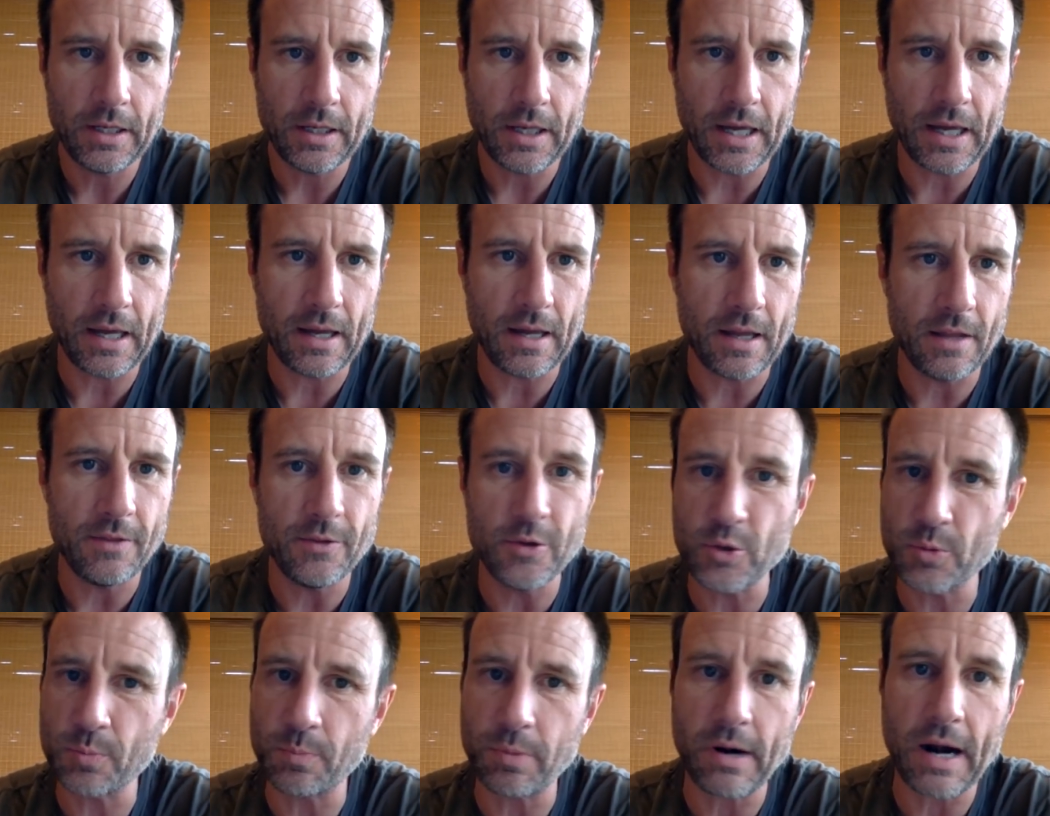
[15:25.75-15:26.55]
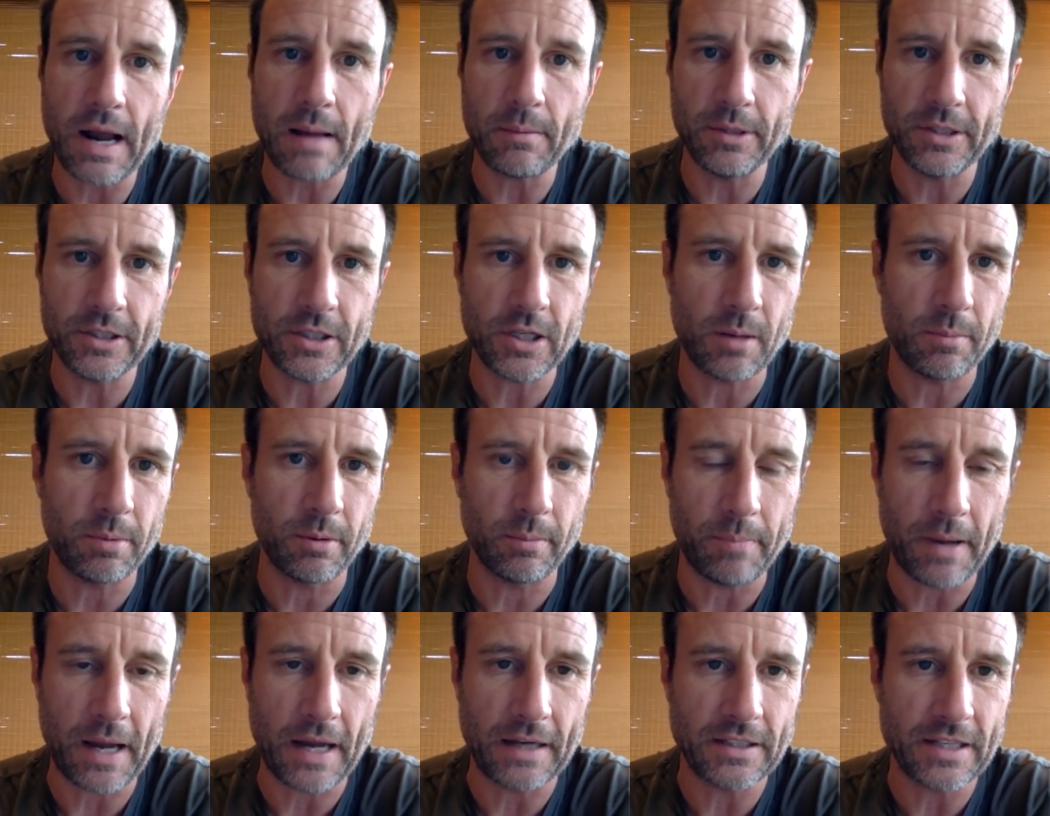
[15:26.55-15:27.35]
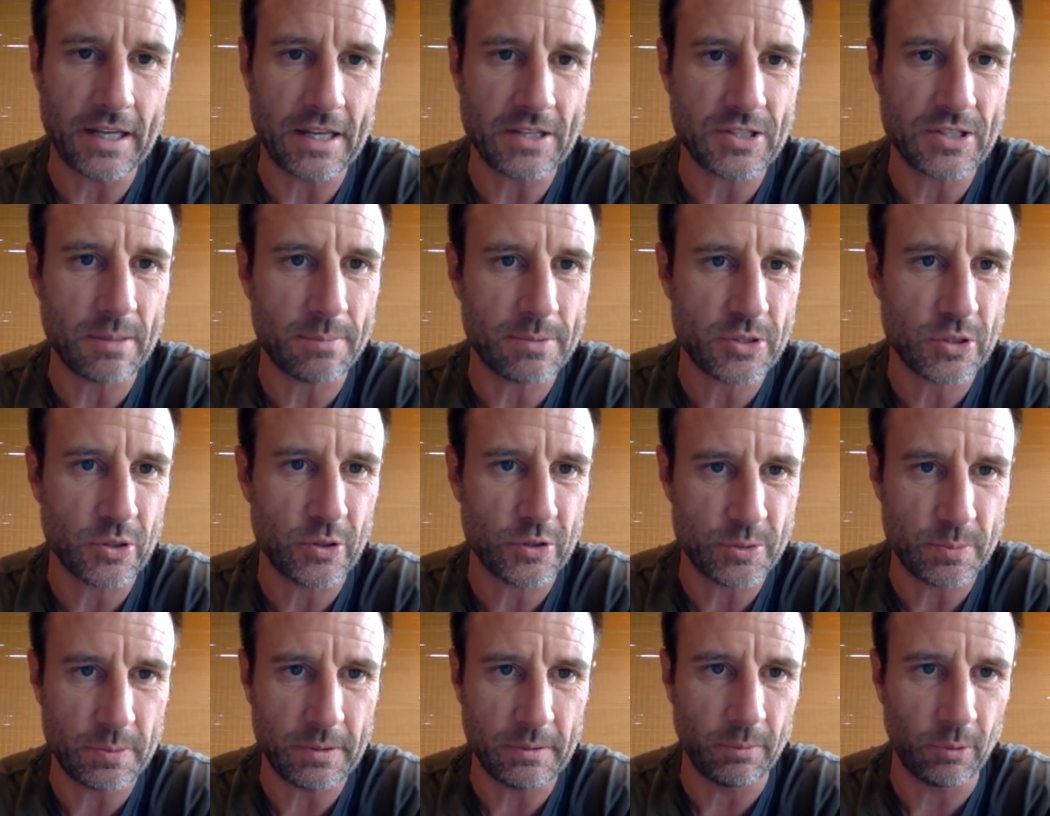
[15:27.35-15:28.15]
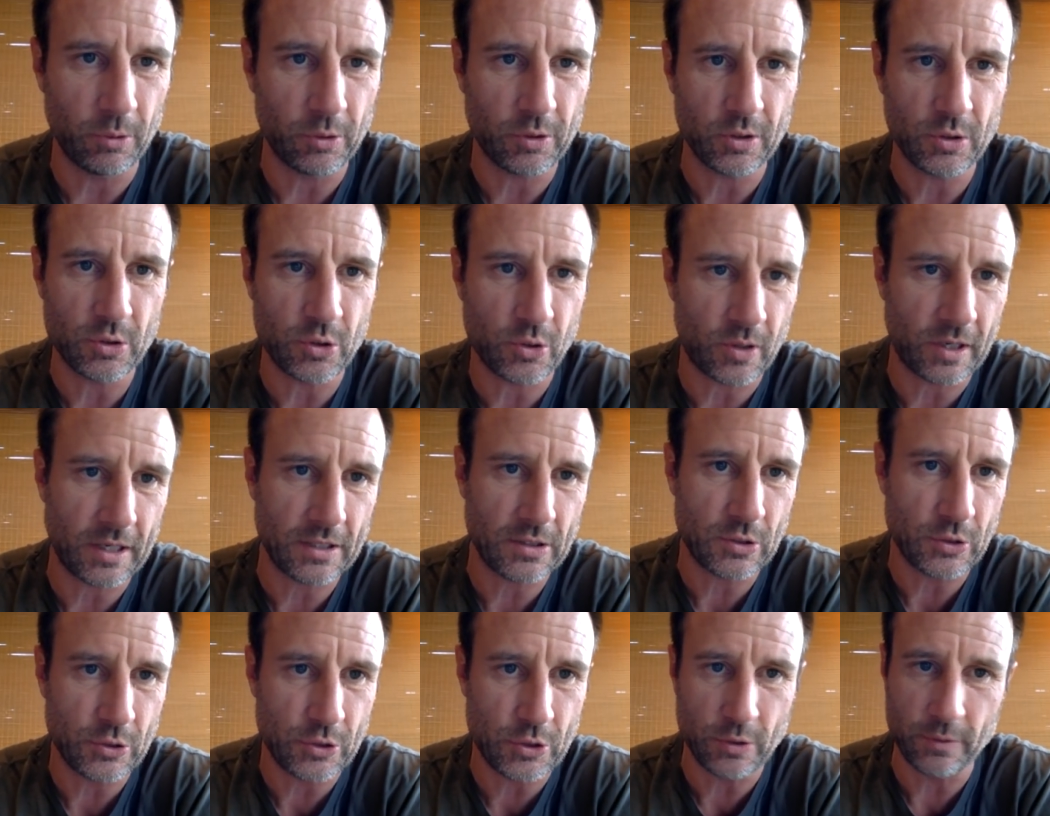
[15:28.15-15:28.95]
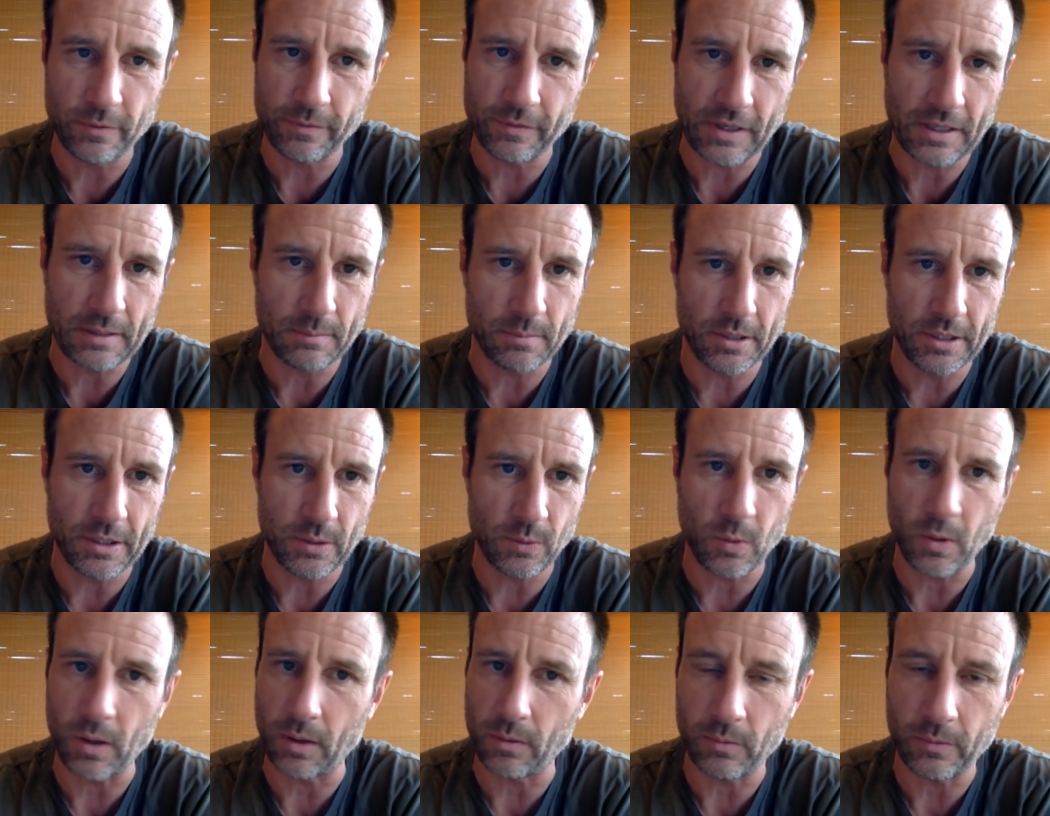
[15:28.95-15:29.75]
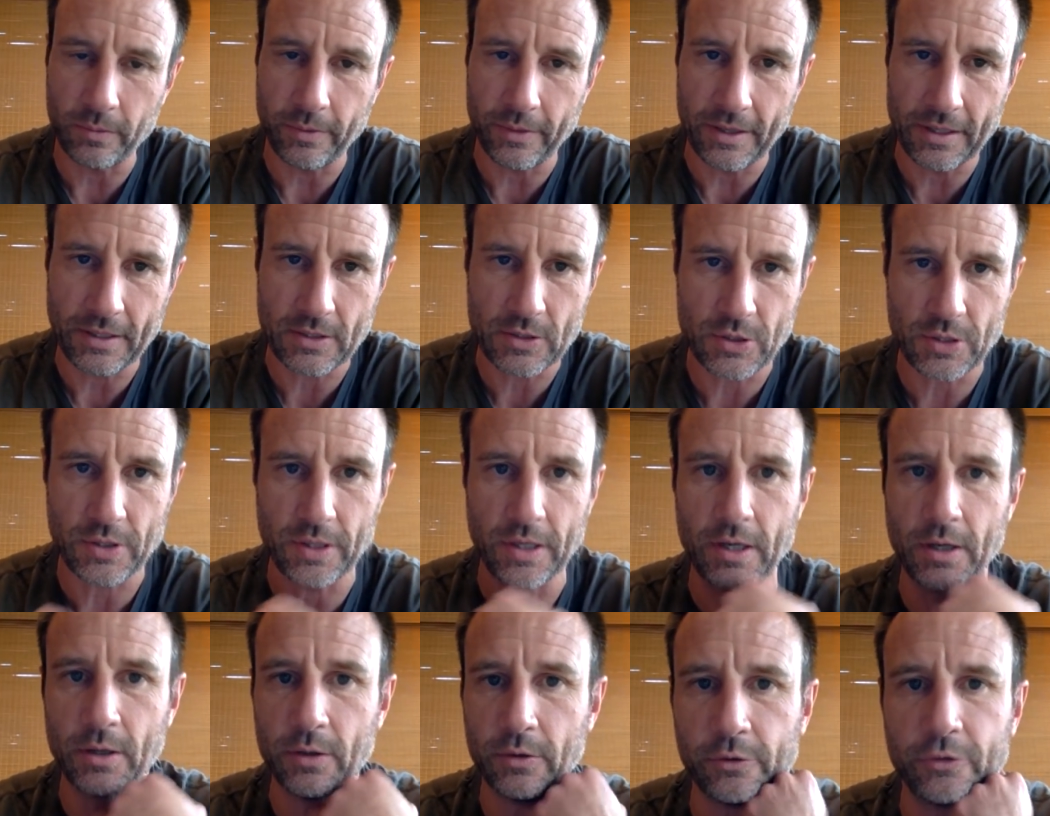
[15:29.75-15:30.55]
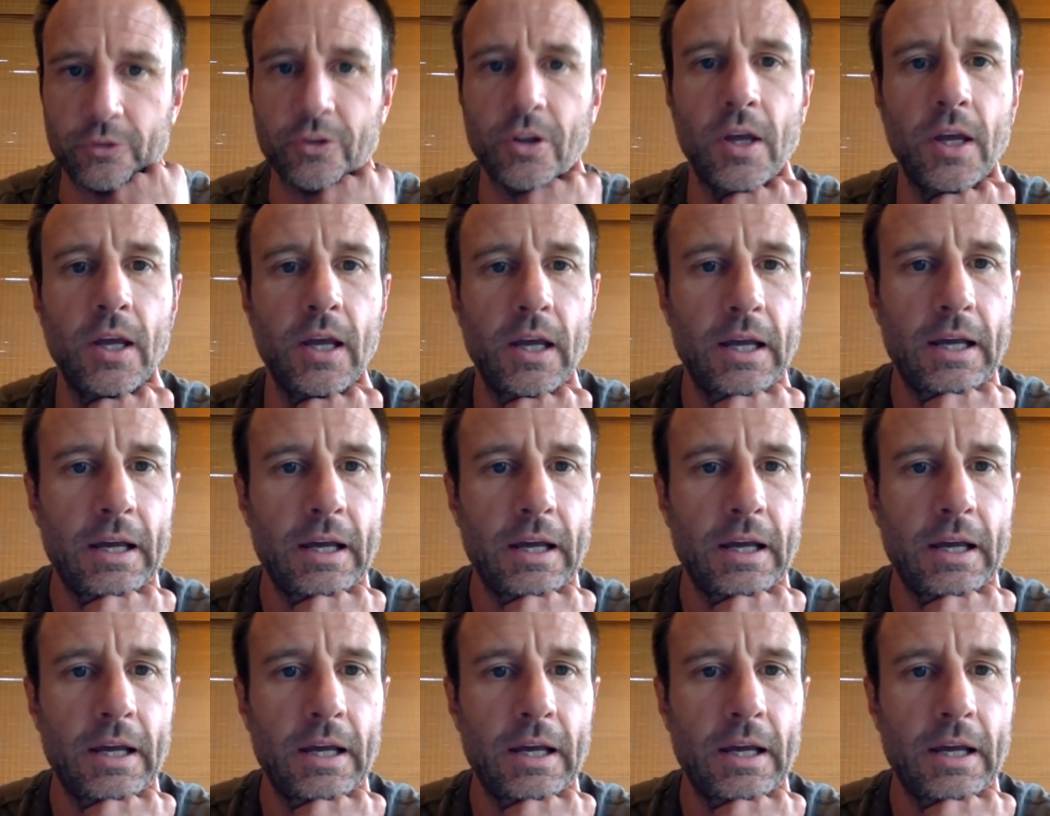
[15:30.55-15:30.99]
There's probably a couple podcast episodes people could direct you to if anybody thinks of those.